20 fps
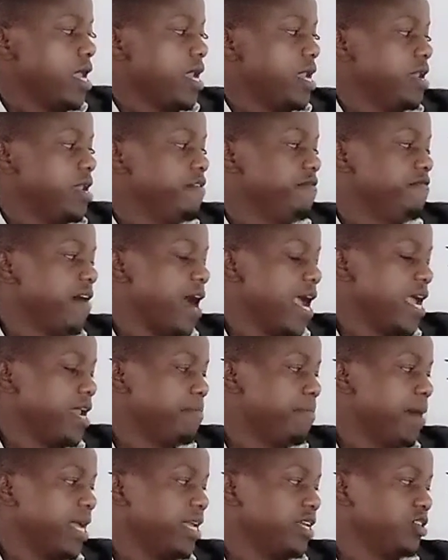divided
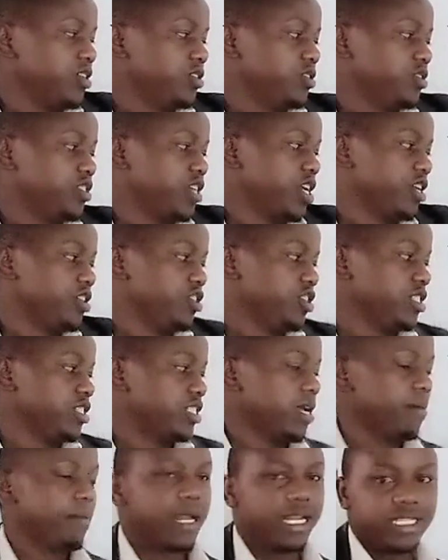by change in
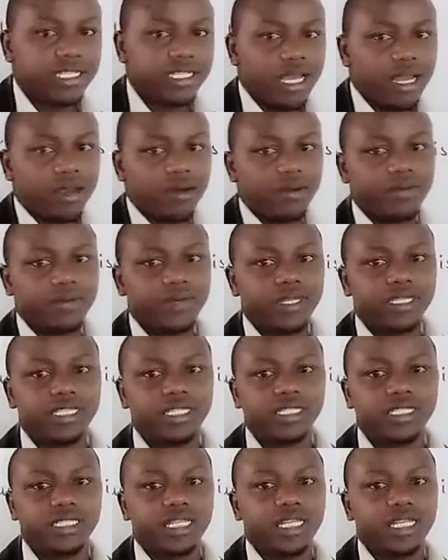temperature which
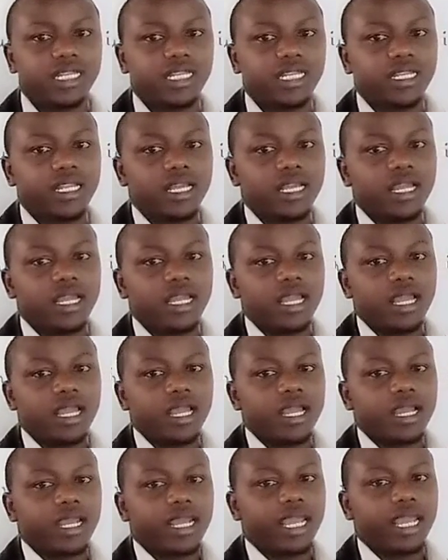is in
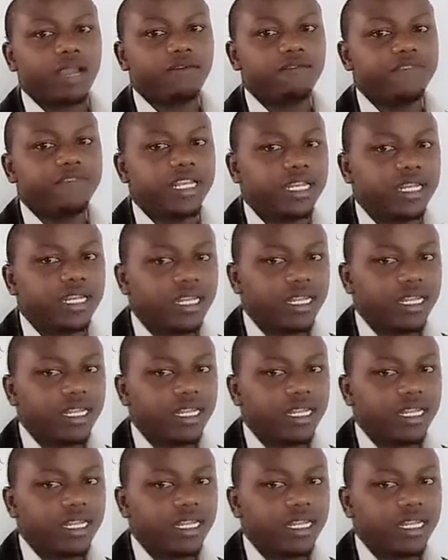Kelvin.